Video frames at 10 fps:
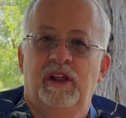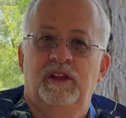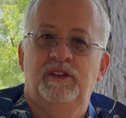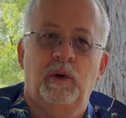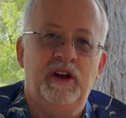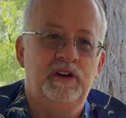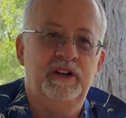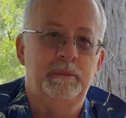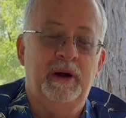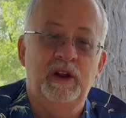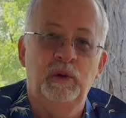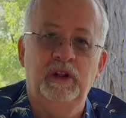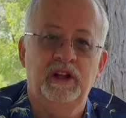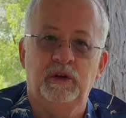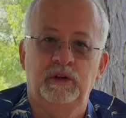so I hooked up my own
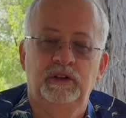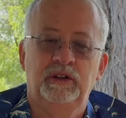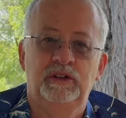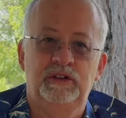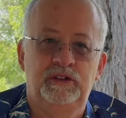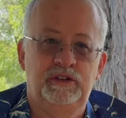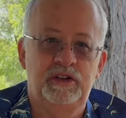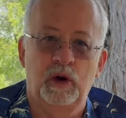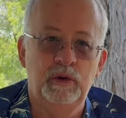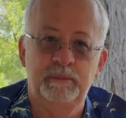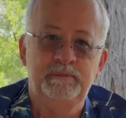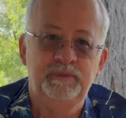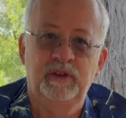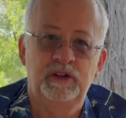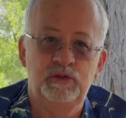little Totem
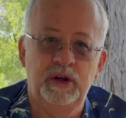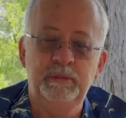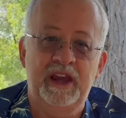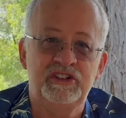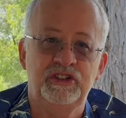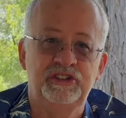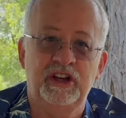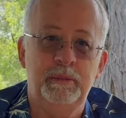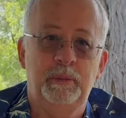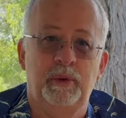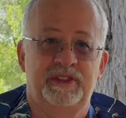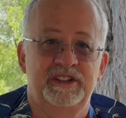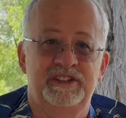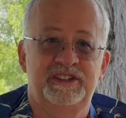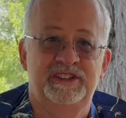Dreamcatcher sub with a
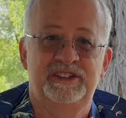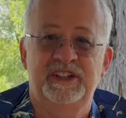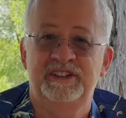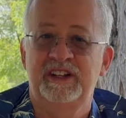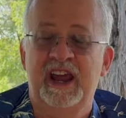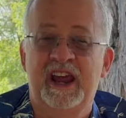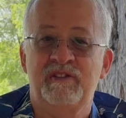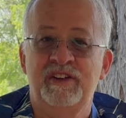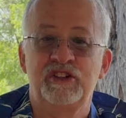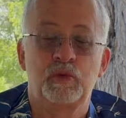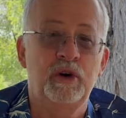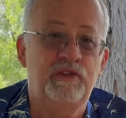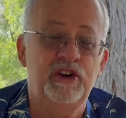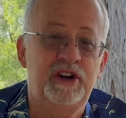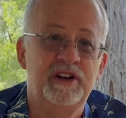6.5-inch
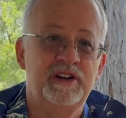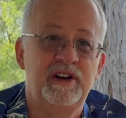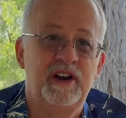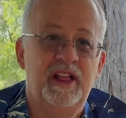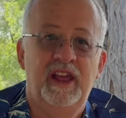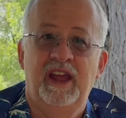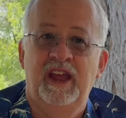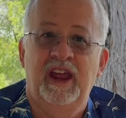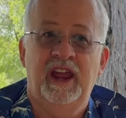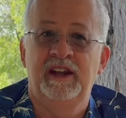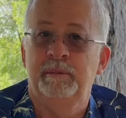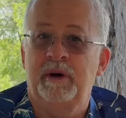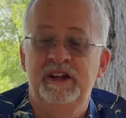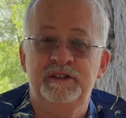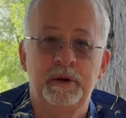woofer, and in
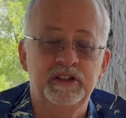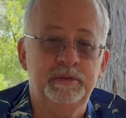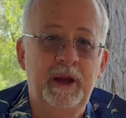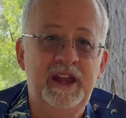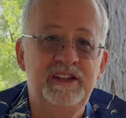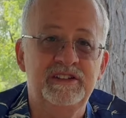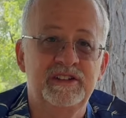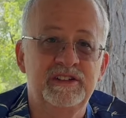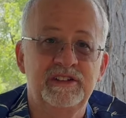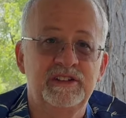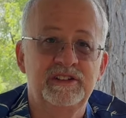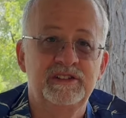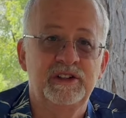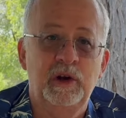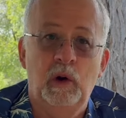my small space,
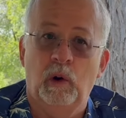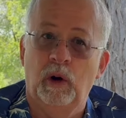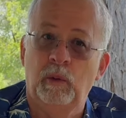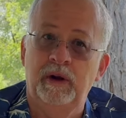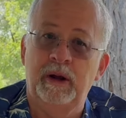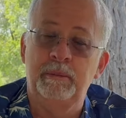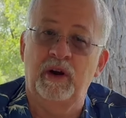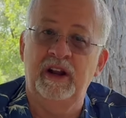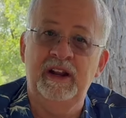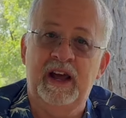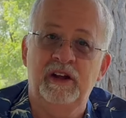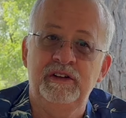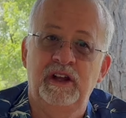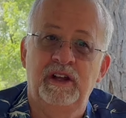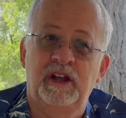or when I brought it
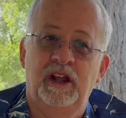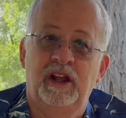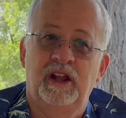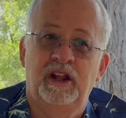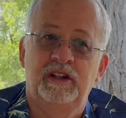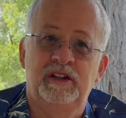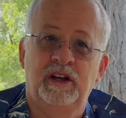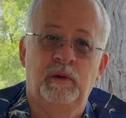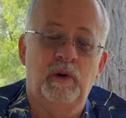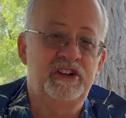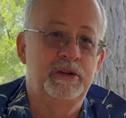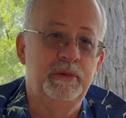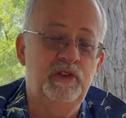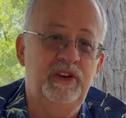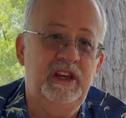out to watch a
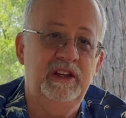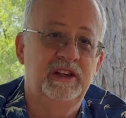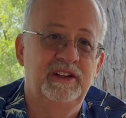movie,